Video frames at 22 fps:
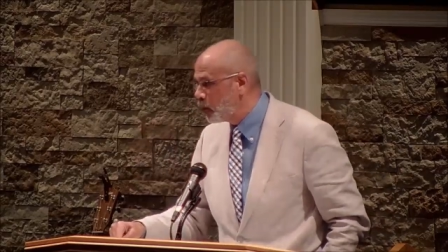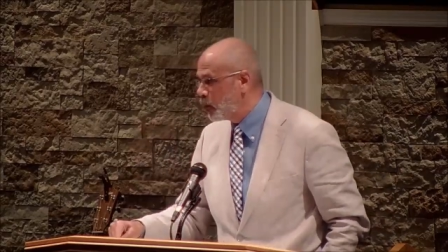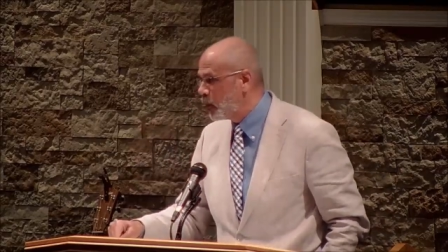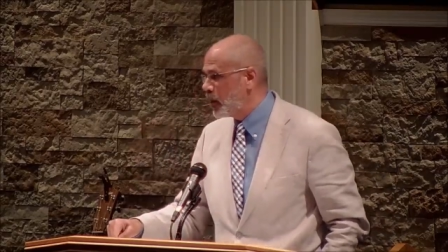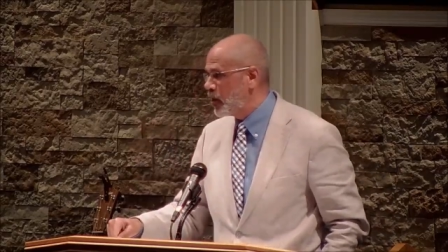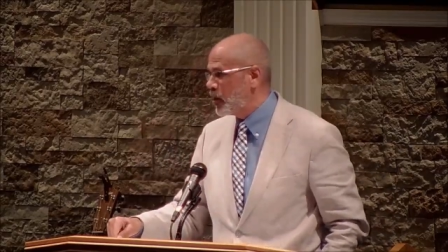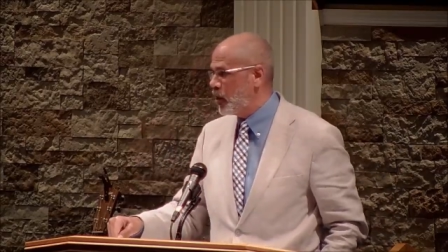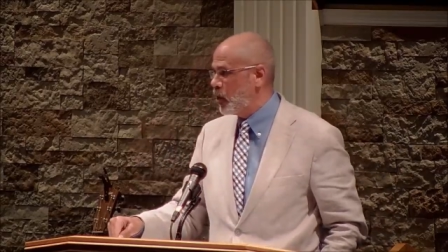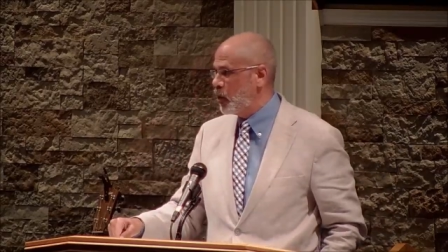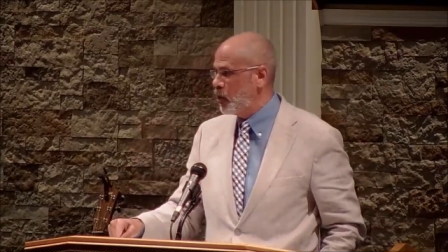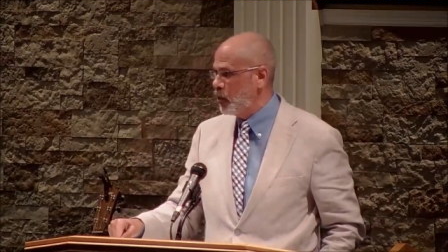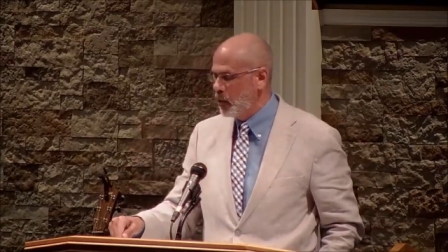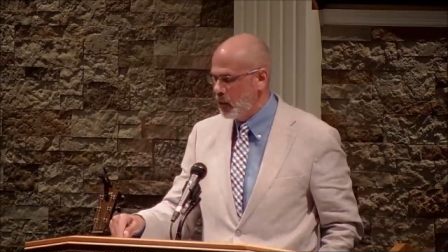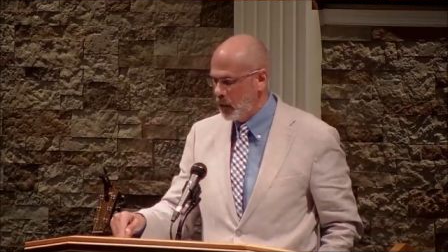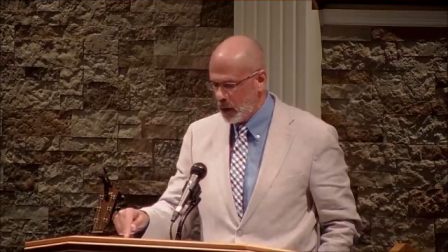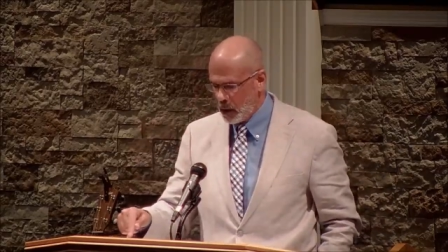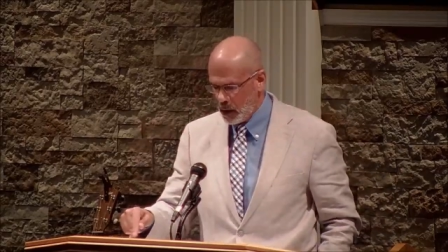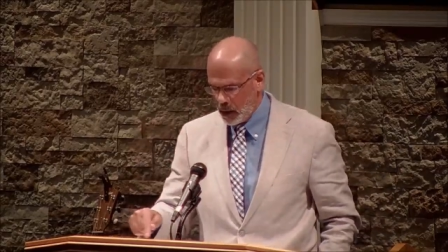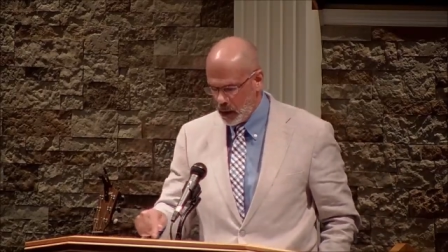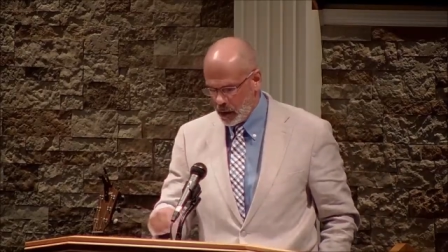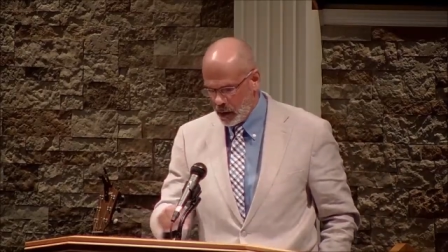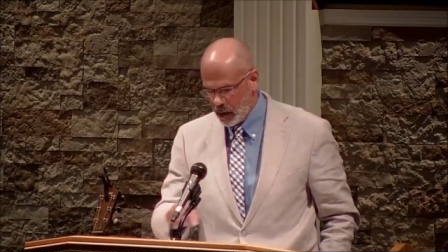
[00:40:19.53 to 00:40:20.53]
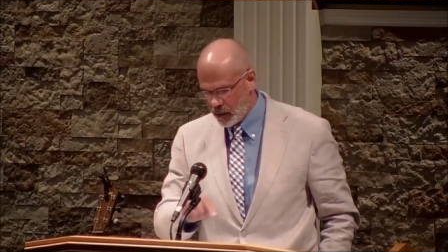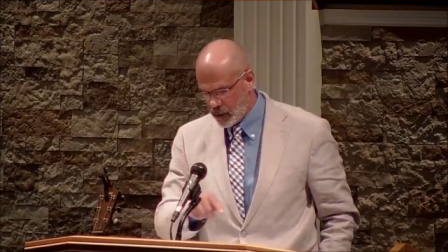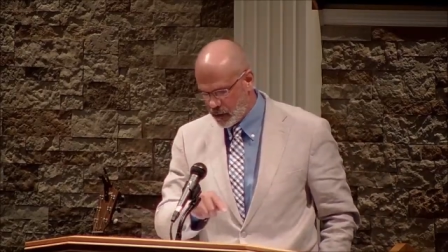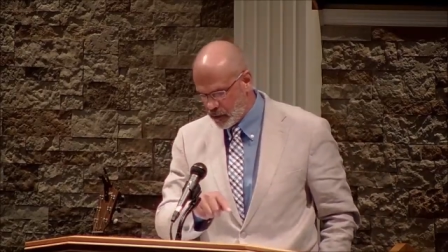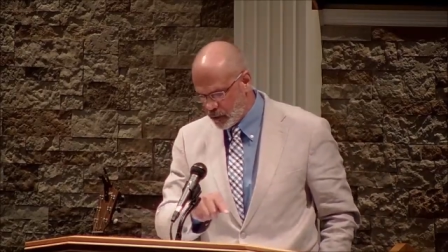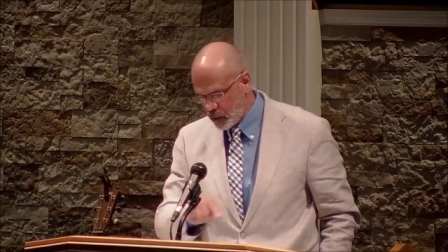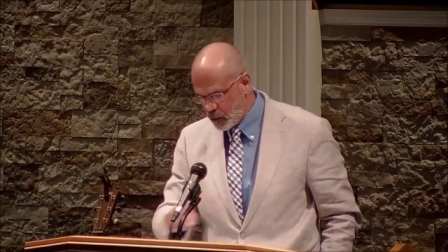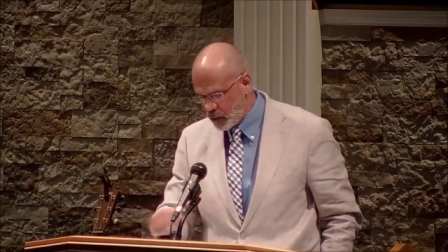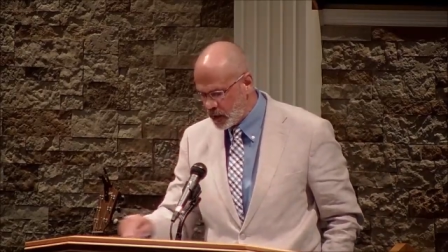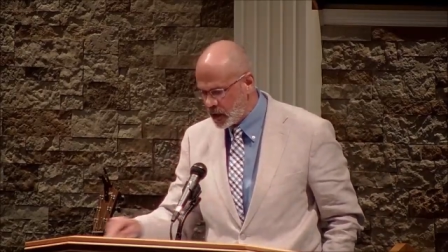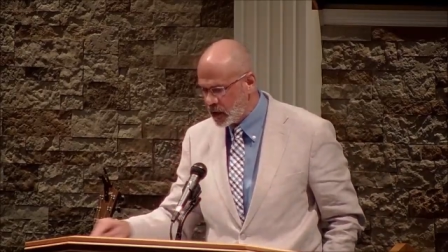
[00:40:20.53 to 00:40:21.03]
with you
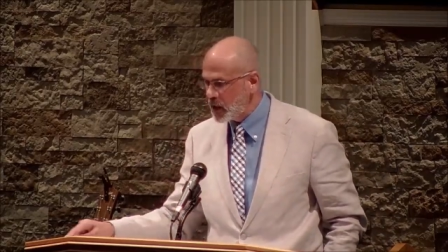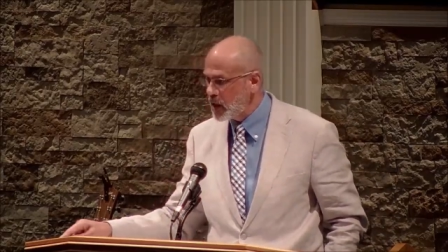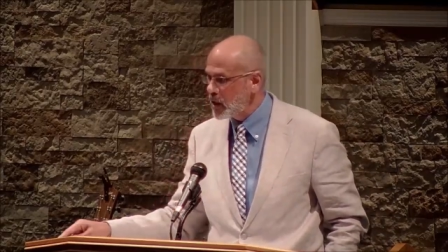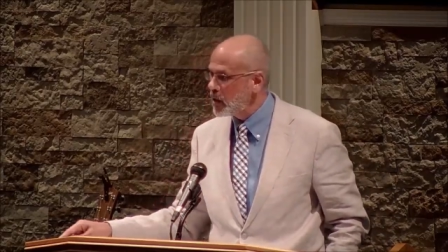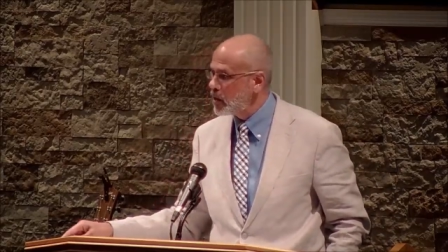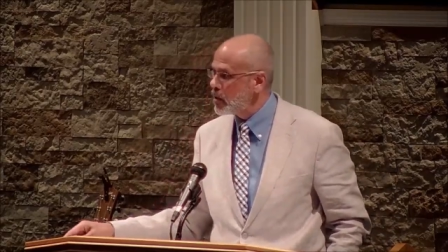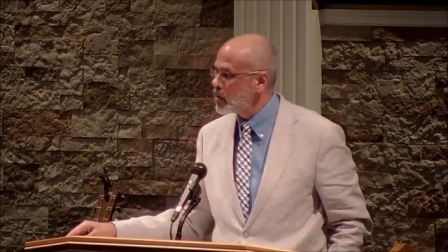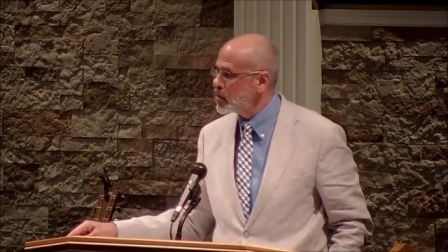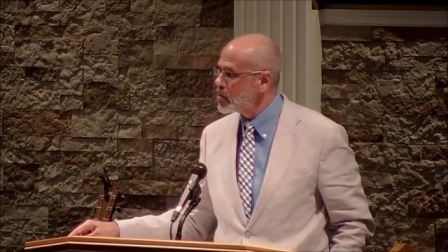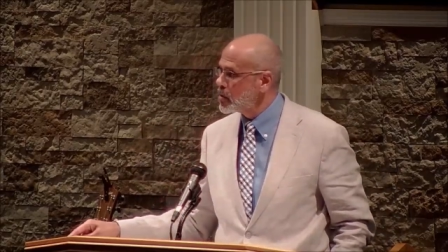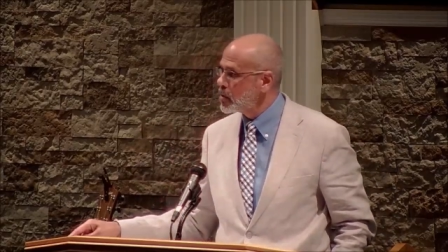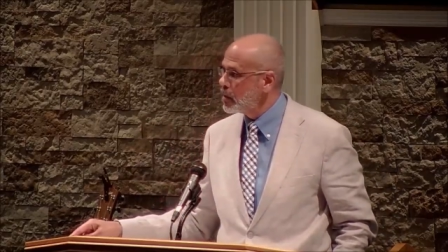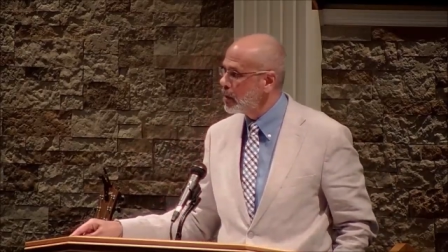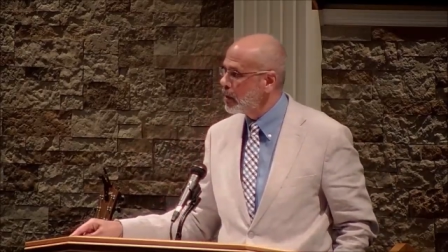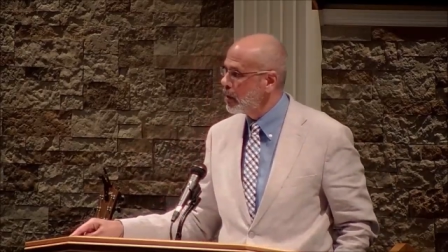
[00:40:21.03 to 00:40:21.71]
through the years.